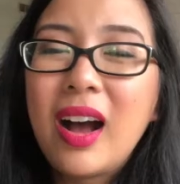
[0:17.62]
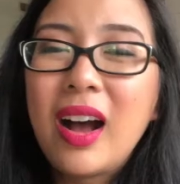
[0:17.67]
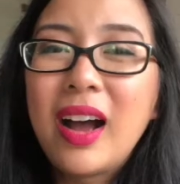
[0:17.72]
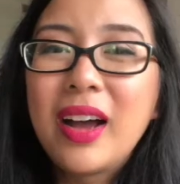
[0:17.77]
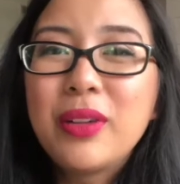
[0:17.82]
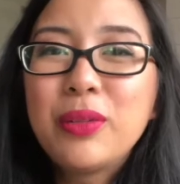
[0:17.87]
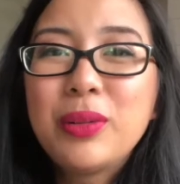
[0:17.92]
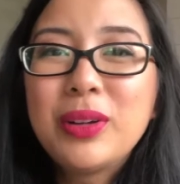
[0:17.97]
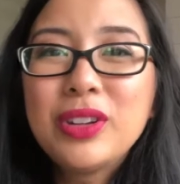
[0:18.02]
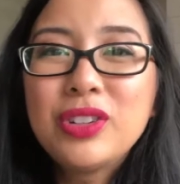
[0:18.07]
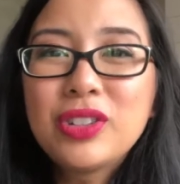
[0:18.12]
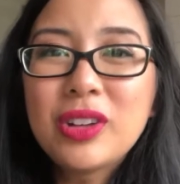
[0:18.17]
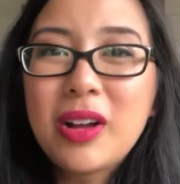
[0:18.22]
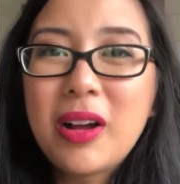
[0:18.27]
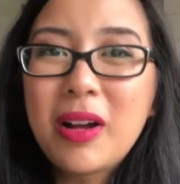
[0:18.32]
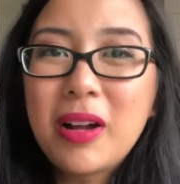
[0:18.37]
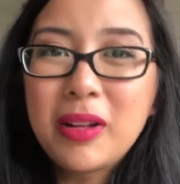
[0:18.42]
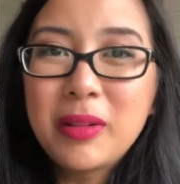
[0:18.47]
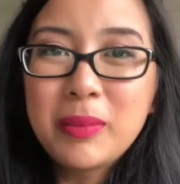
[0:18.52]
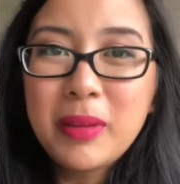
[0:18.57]
I wish
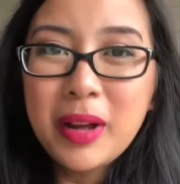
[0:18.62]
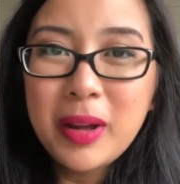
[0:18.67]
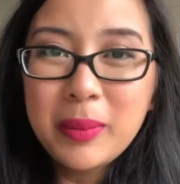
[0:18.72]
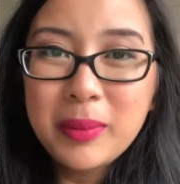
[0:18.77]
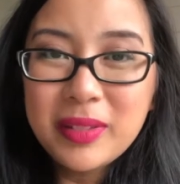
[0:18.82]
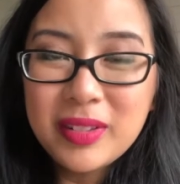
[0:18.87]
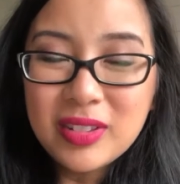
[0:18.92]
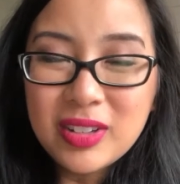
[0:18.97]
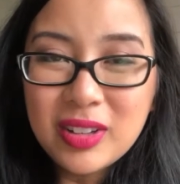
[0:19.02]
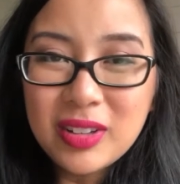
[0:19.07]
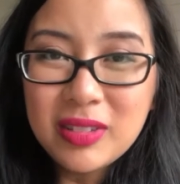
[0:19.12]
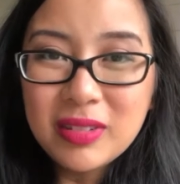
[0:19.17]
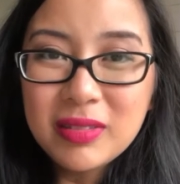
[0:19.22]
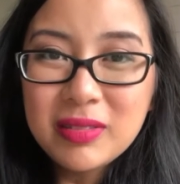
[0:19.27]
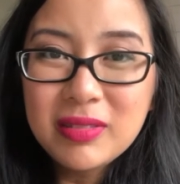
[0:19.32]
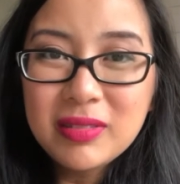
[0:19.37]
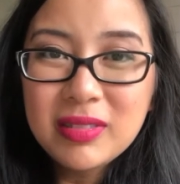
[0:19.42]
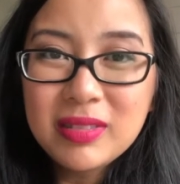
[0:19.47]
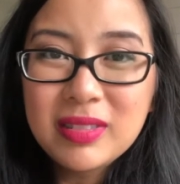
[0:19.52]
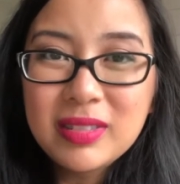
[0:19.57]
all moms
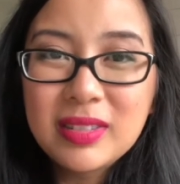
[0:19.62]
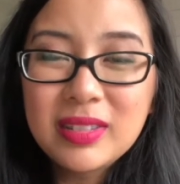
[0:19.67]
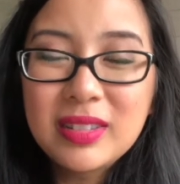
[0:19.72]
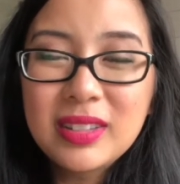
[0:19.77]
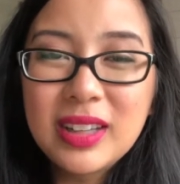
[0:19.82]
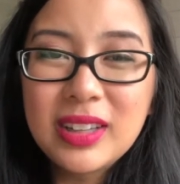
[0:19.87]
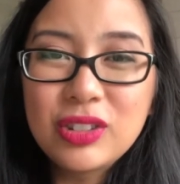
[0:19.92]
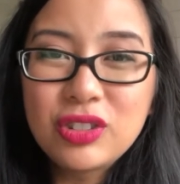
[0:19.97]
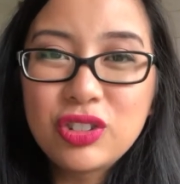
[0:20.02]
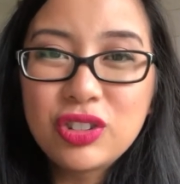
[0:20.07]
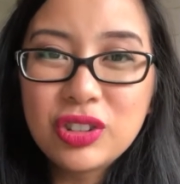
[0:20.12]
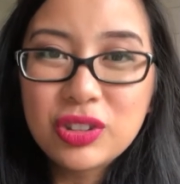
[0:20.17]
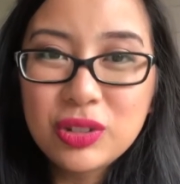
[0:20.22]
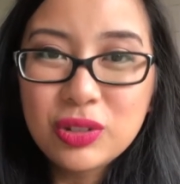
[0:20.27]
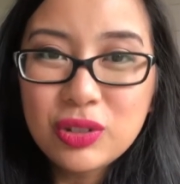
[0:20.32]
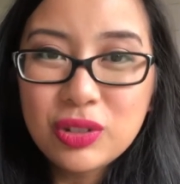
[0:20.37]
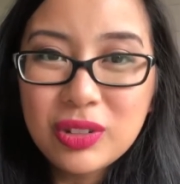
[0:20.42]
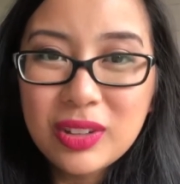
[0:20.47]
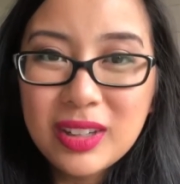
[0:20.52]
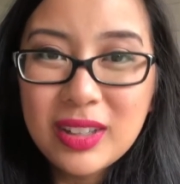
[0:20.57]
knew that
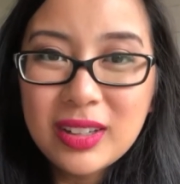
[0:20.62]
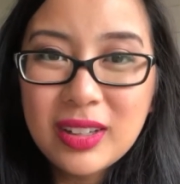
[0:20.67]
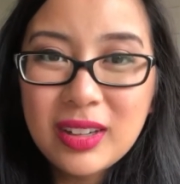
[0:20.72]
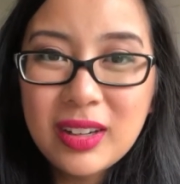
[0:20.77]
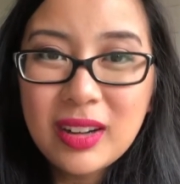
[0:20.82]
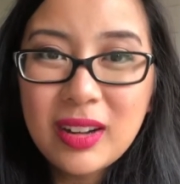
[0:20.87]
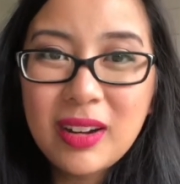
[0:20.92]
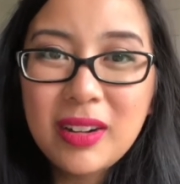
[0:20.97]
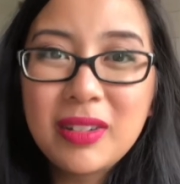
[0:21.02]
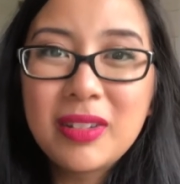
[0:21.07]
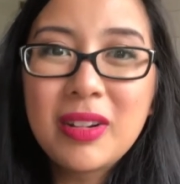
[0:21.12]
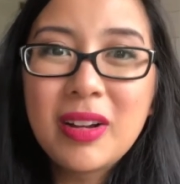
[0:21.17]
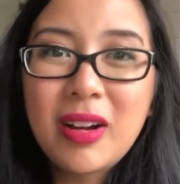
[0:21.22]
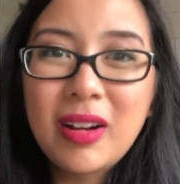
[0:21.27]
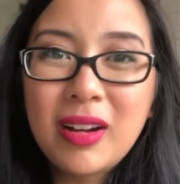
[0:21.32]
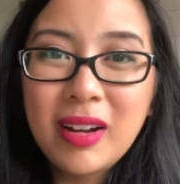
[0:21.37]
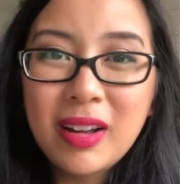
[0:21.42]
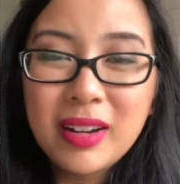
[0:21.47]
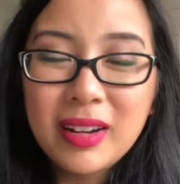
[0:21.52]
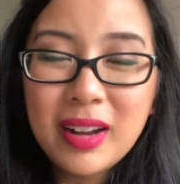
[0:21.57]
children are
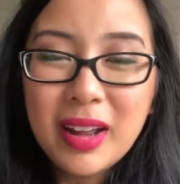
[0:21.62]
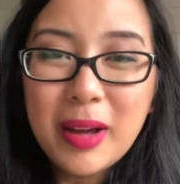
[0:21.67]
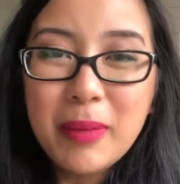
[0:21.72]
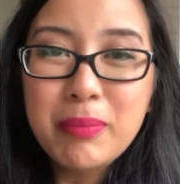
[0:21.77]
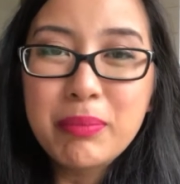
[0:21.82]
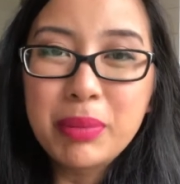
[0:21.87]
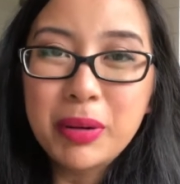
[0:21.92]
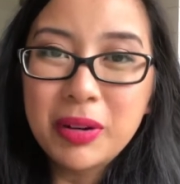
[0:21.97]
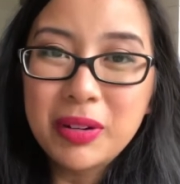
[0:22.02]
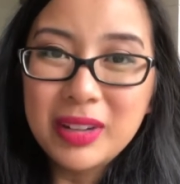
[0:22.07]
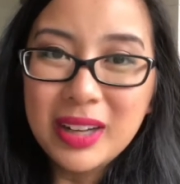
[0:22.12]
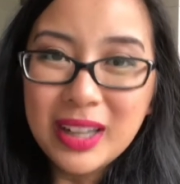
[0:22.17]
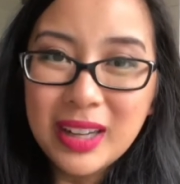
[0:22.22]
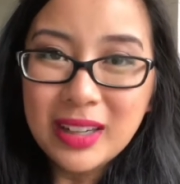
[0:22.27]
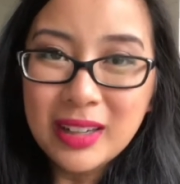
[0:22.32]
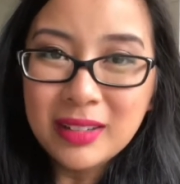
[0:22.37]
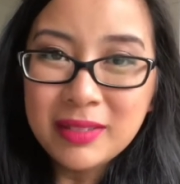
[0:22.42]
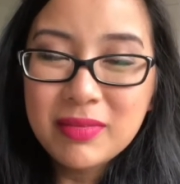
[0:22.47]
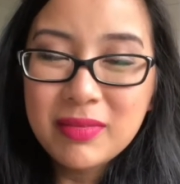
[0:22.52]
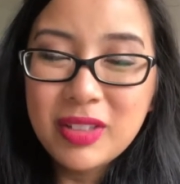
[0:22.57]
not a
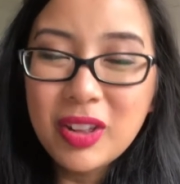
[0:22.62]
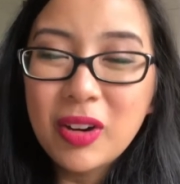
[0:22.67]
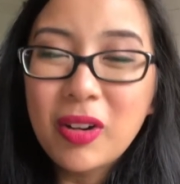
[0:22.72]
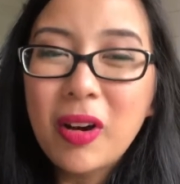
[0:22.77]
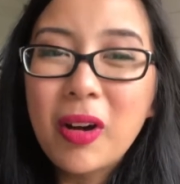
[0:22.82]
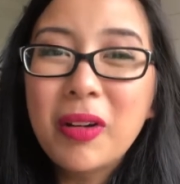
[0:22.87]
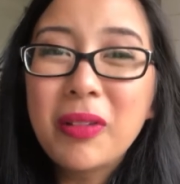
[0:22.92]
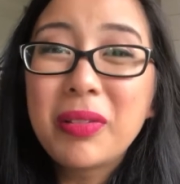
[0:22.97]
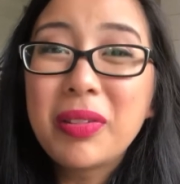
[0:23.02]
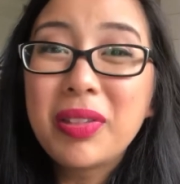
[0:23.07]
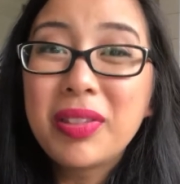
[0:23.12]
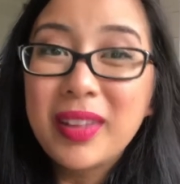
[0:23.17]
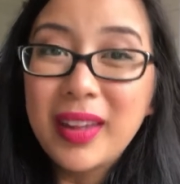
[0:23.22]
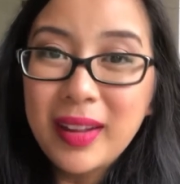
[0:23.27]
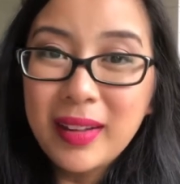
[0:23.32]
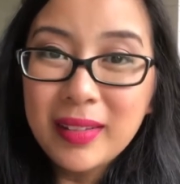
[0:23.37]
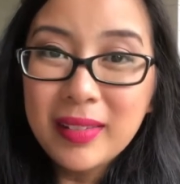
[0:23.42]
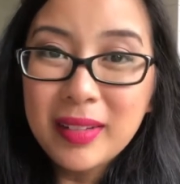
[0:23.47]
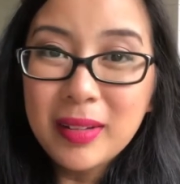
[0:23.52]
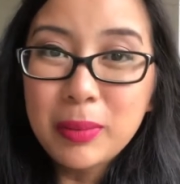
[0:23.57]
burden. There are
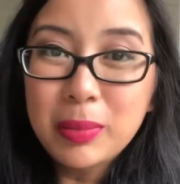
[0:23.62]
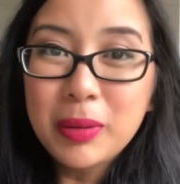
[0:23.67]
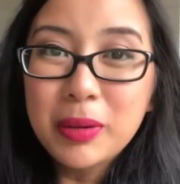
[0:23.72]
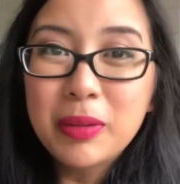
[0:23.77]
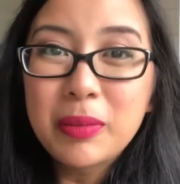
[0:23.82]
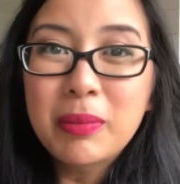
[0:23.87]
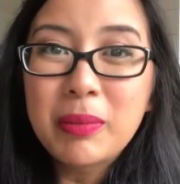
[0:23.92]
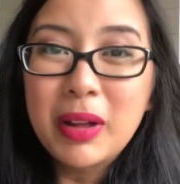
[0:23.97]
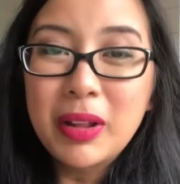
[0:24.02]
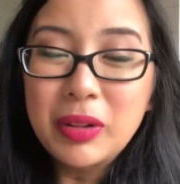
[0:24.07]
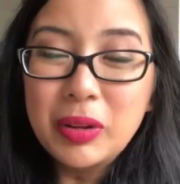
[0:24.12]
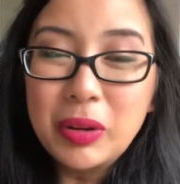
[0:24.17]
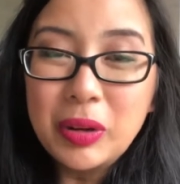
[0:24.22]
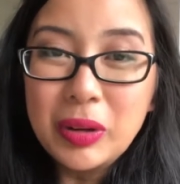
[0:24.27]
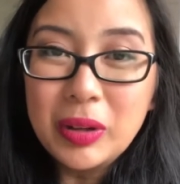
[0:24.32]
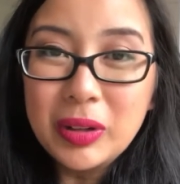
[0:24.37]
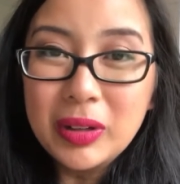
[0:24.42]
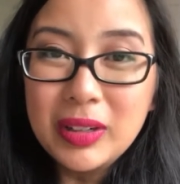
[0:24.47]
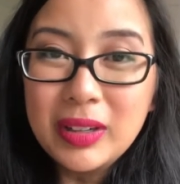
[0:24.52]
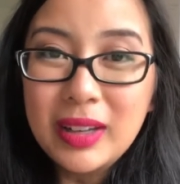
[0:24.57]
things about
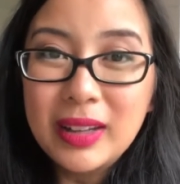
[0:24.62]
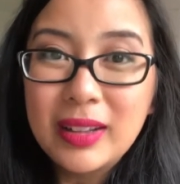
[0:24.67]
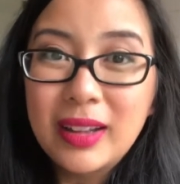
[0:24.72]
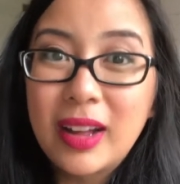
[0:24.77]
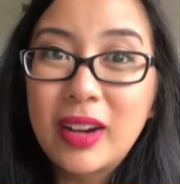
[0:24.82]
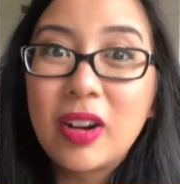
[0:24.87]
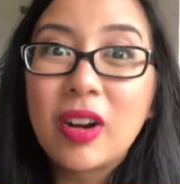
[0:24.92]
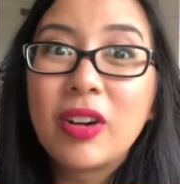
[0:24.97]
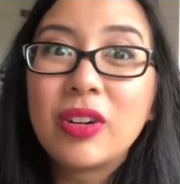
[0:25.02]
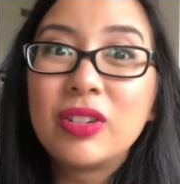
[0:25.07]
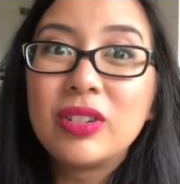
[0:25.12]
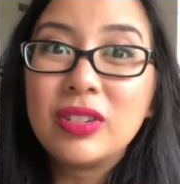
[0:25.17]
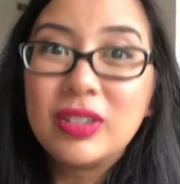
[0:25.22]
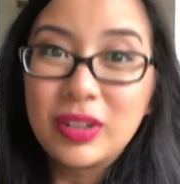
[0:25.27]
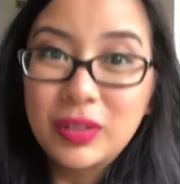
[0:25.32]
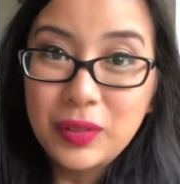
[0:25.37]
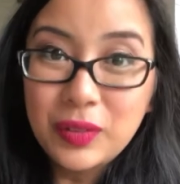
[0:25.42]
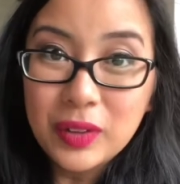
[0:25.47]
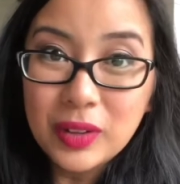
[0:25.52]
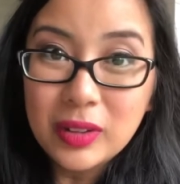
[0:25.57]
motherhood that are
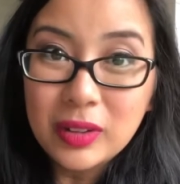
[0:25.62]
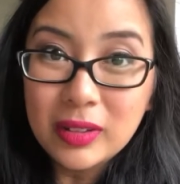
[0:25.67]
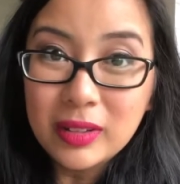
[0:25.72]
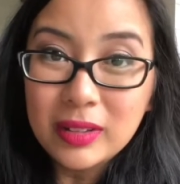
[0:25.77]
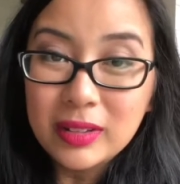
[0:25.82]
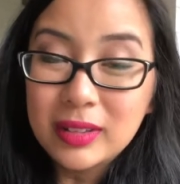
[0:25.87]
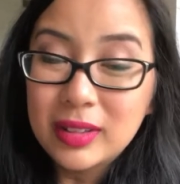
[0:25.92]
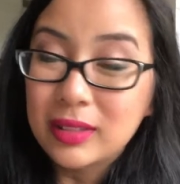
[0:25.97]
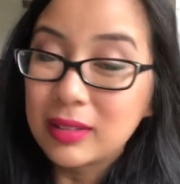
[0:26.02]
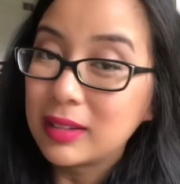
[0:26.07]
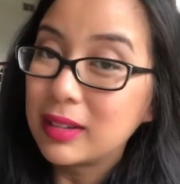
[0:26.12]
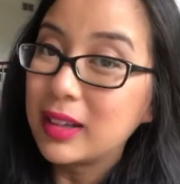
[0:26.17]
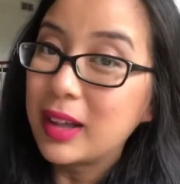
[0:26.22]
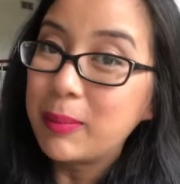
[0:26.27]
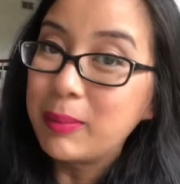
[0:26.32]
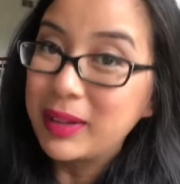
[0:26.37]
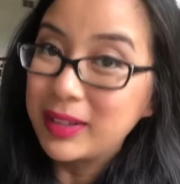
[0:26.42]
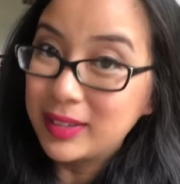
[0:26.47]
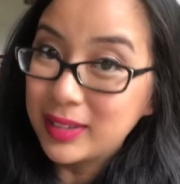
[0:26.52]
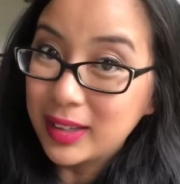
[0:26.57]
difficult, let
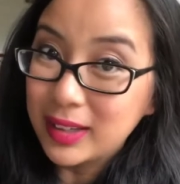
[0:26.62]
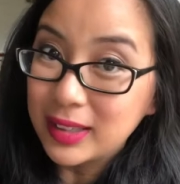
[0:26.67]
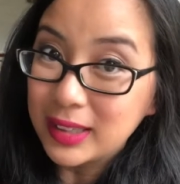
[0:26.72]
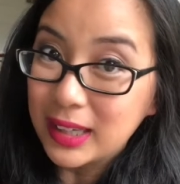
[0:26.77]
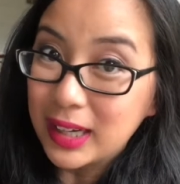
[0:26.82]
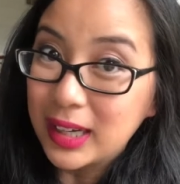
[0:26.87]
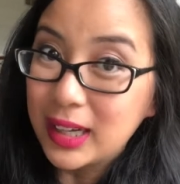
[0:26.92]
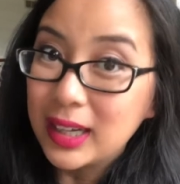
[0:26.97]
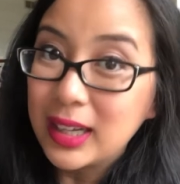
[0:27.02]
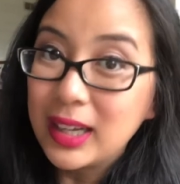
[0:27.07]
me tell ya,